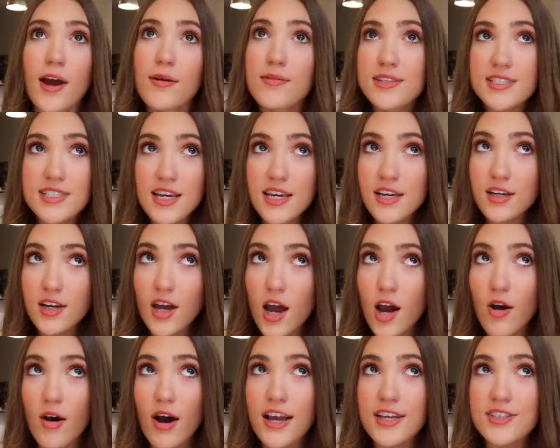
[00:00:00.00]
I would say no.
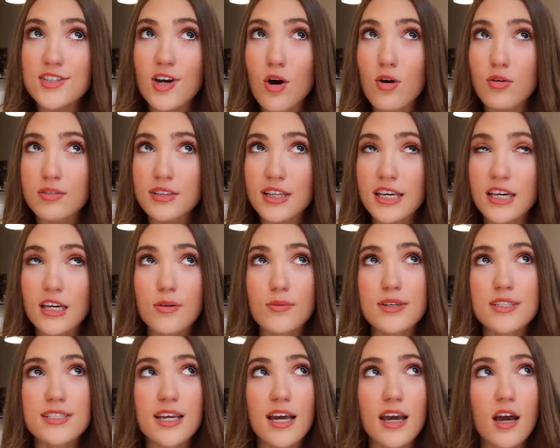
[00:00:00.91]
I don't think it
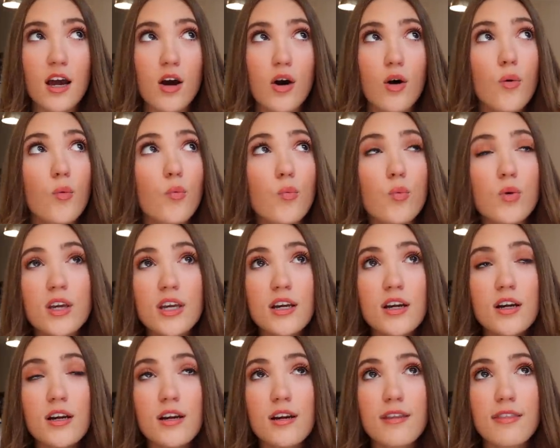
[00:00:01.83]
was like a
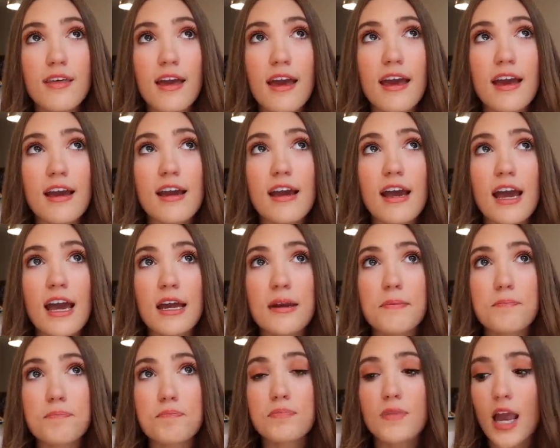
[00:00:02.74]
weird thing.
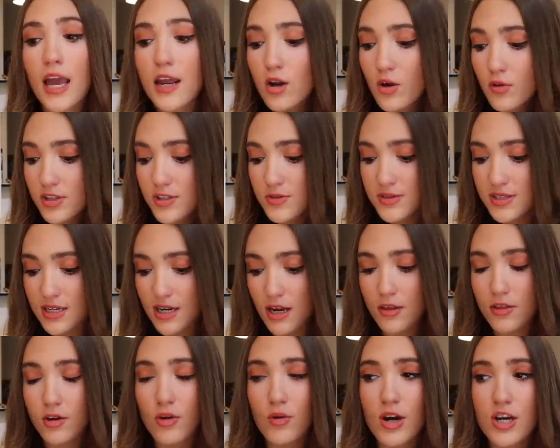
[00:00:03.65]
And I know this was
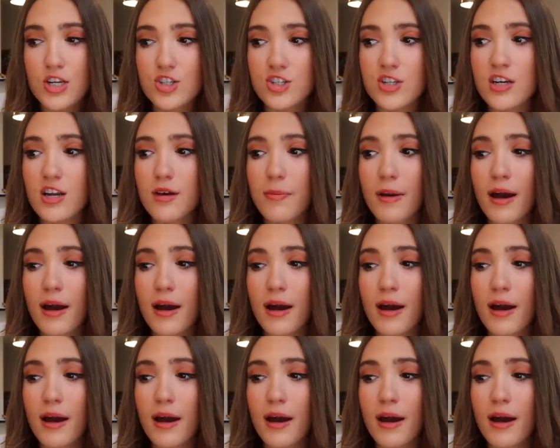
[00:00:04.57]
another question